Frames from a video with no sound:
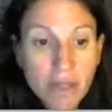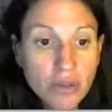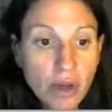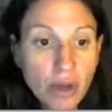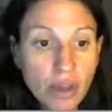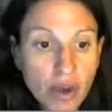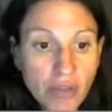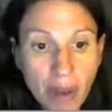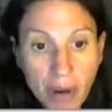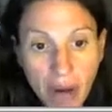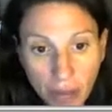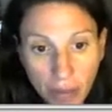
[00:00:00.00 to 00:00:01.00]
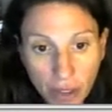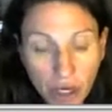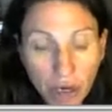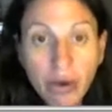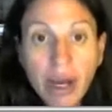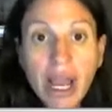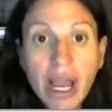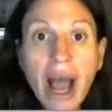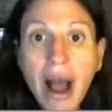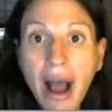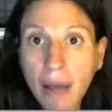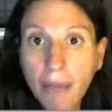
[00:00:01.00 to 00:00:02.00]
So I thought that would help you.
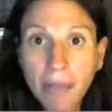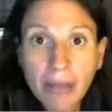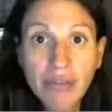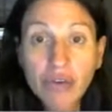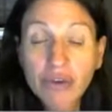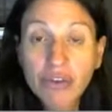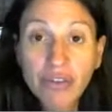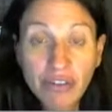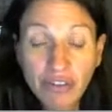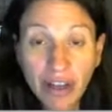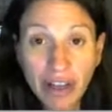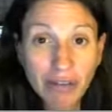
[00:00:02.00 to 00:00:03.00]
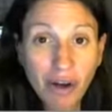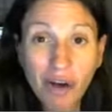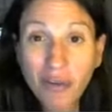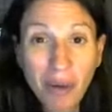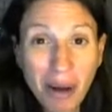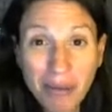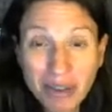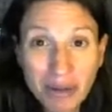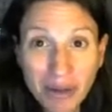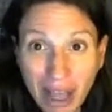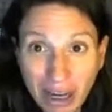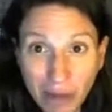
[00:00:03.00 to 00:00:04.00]
If I overwhelmed you
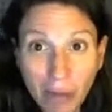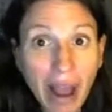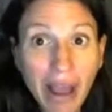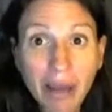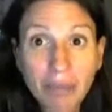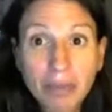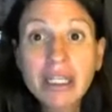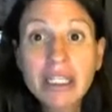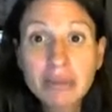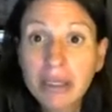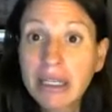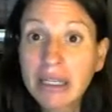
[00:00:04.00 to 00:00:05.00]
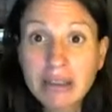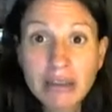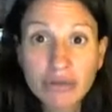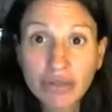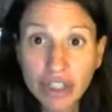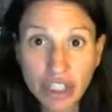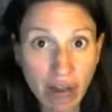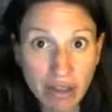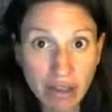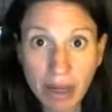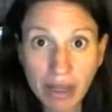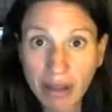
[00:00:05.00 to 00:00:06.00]
in any way, please reach out
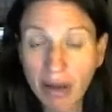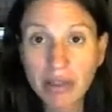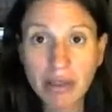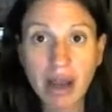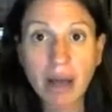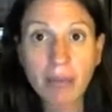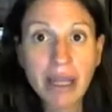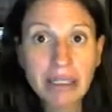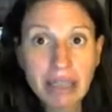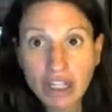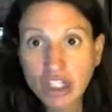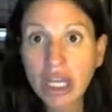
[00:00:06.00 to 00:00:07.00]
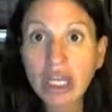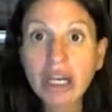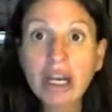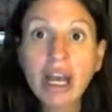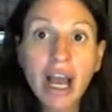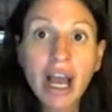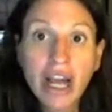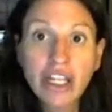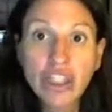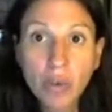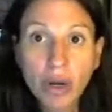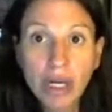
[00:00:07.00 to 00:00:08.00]
to me. That was not my intention. I
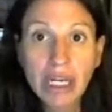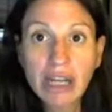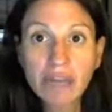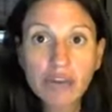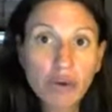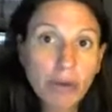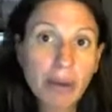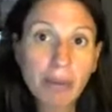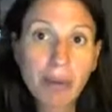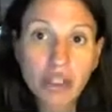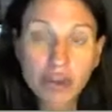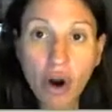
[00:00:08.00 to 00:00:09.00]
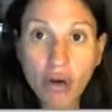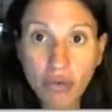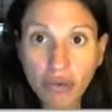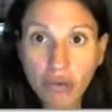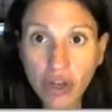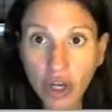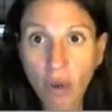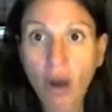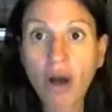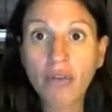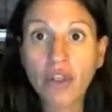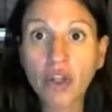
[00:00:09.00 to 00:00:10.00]
just wanted to give you a big picture overview
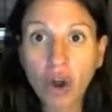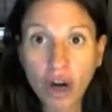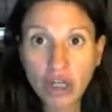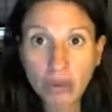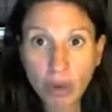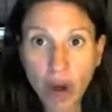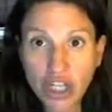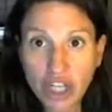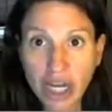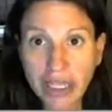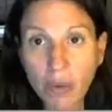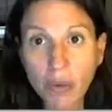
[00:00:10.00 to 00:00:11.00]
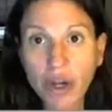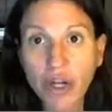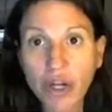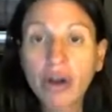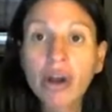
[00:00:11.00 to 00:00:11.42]
of the large project that we're going